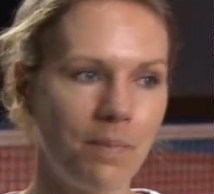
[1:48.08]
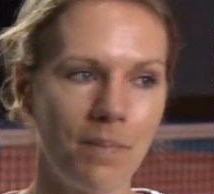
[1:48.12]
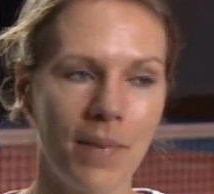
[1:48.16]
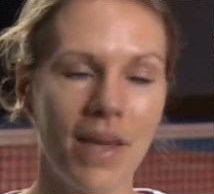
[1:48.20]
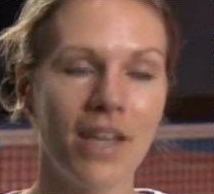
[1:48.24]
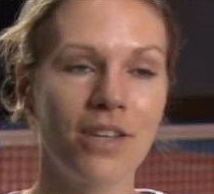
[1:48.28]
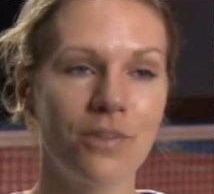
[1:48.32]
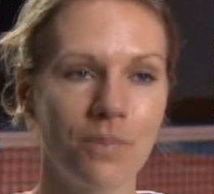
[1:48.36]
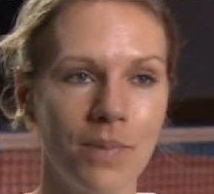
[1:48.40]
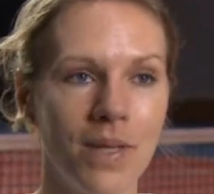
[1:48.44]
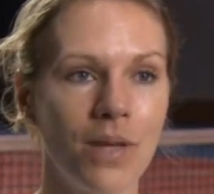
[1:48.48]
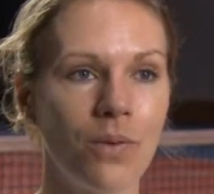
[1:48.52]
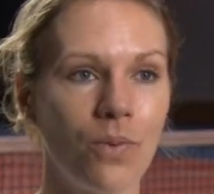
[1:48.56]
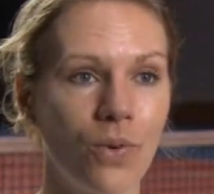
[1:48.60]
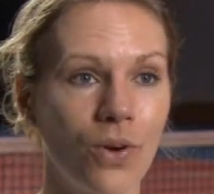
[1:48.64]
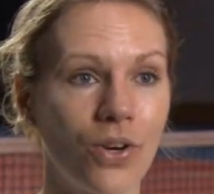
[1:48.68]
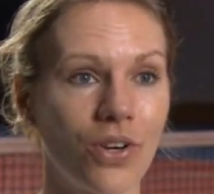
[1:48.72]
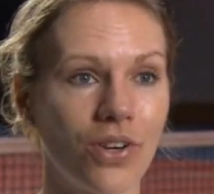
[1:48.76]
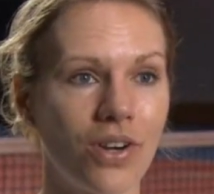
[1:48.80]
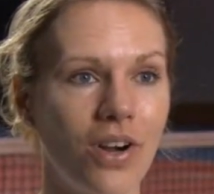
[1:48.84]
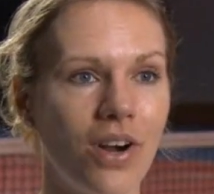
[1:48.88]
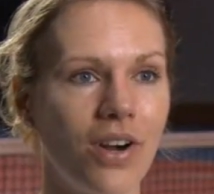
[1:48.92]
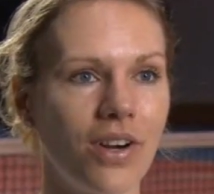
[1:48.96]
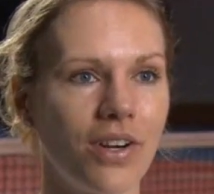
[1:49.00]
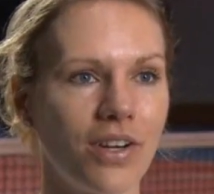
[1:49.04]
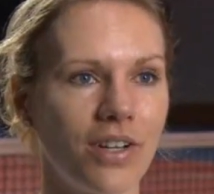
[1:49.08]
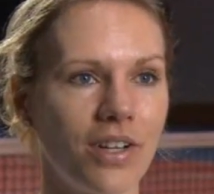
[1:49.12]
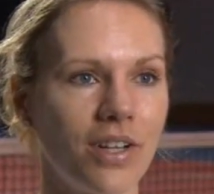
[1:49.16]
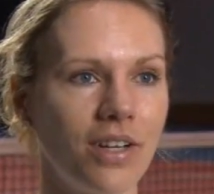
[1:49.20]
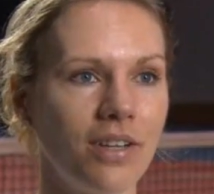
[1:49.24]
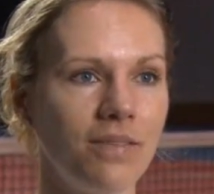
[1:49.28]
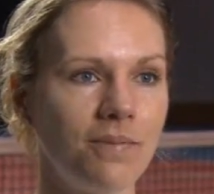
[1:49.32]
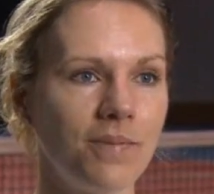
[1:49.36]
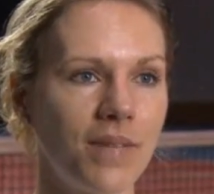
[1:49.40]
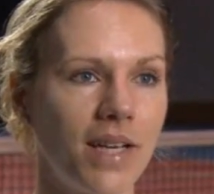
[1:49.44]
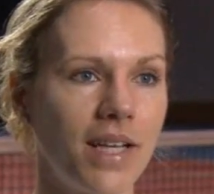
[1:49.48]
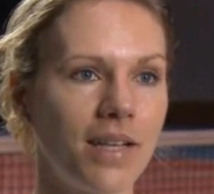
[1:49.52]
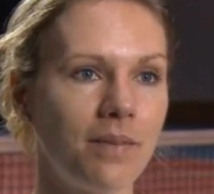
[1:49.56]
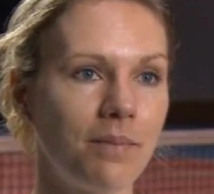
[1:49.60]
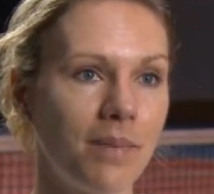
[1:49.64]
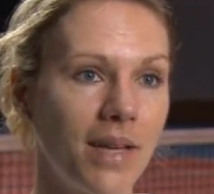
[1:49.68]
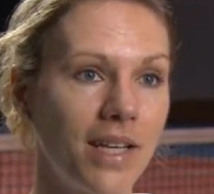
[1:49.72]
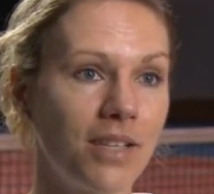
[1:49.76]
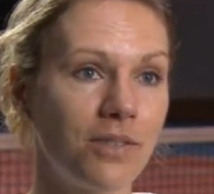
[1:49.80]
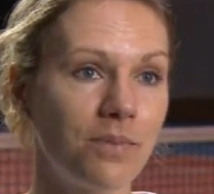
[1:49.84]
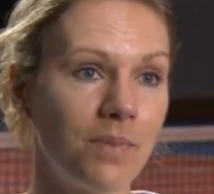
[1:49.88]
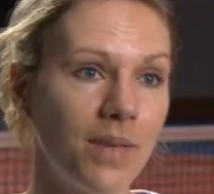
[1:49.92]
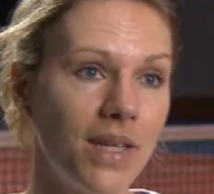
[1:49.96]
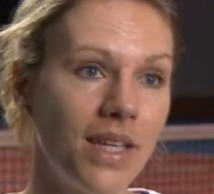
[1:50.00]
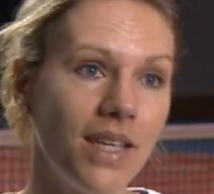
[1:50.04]
makes me work harder and
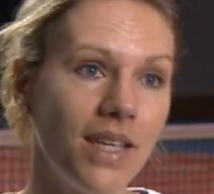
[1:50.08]
makes